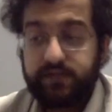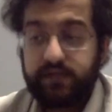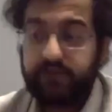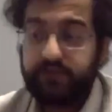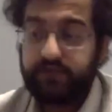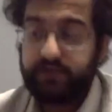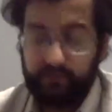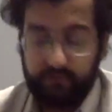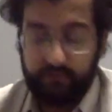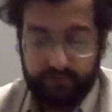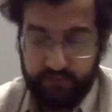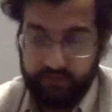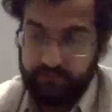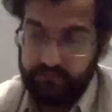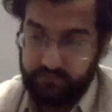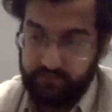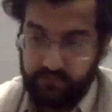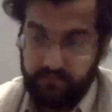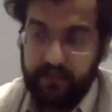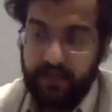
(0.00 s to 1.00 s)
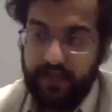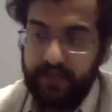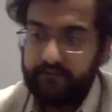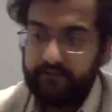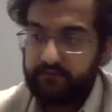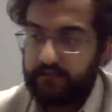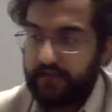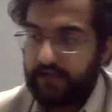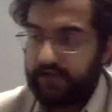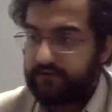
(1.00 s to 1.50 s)
in general. So
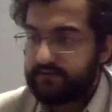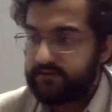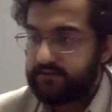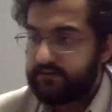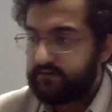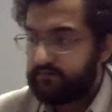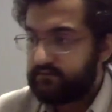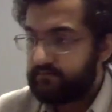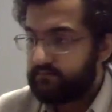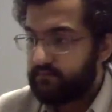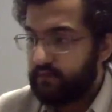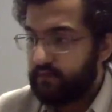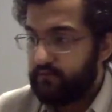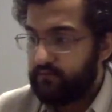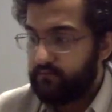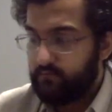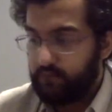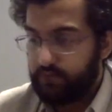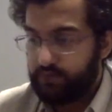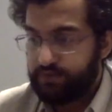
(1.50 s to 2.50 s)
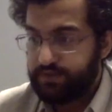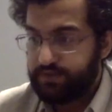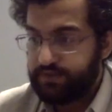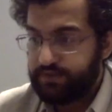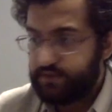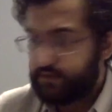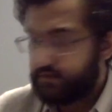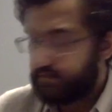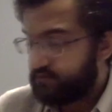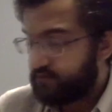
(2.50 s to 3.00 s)
that's much
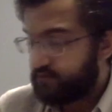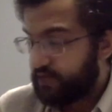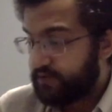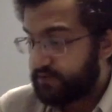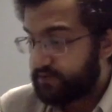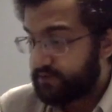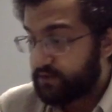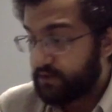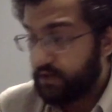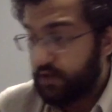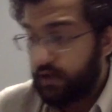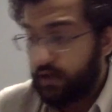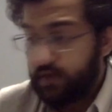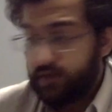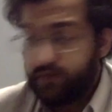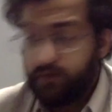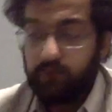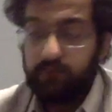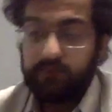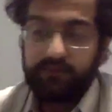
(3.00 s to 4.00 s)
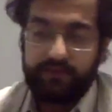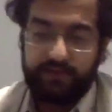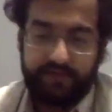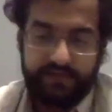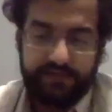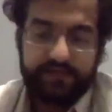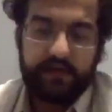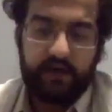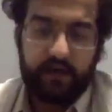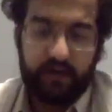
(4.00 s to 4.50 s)
easier to answer. So
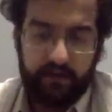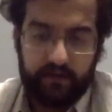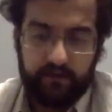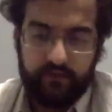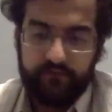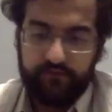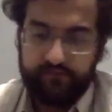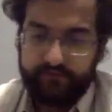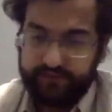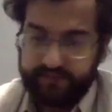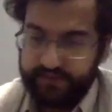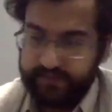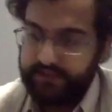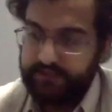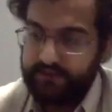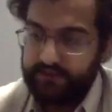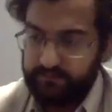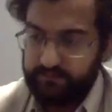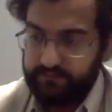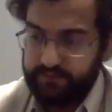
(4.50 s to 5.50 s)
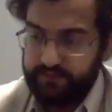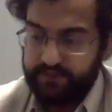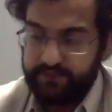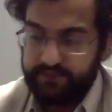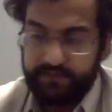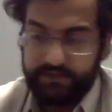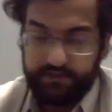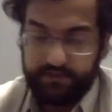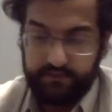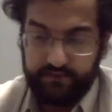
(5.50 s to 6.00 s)
these kind of systems,
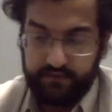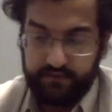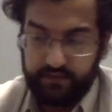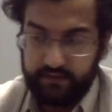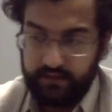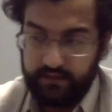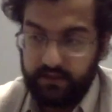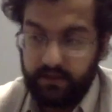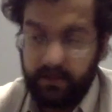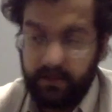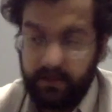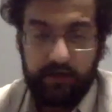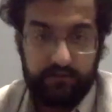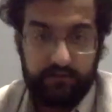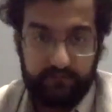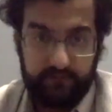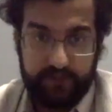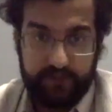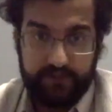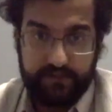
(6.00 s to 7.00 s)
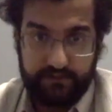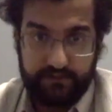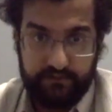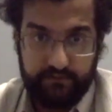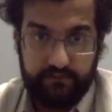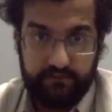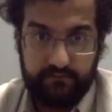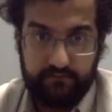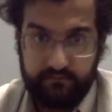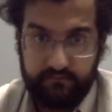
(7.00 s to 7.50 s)
specifically non-invasive,
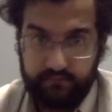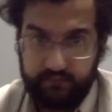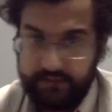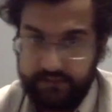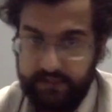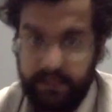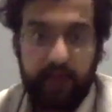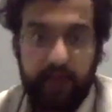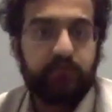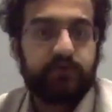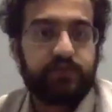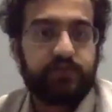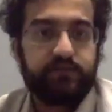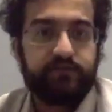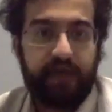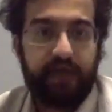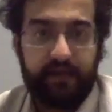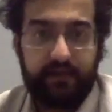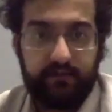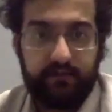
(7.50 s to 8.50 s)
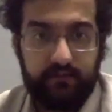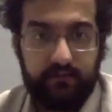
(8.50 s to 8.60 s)
let's say emotive and